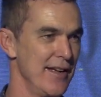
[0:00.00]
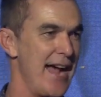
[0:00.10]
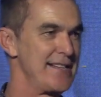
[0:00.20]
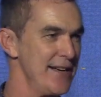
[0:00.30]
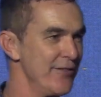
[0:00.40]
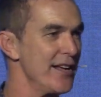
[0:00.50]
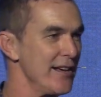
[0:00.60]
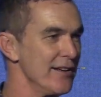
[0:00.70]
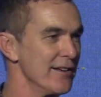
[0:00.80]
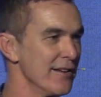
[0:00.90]

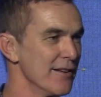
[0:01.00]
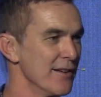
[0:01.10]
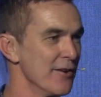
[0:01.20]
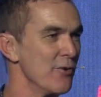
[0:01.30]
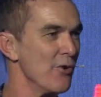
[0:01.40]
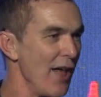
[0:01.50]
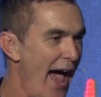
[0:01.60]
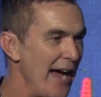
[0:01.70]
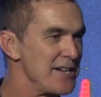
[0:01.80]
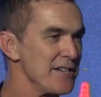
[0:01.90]
activity will
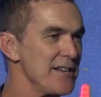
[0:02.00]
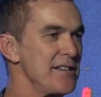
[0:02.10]
actually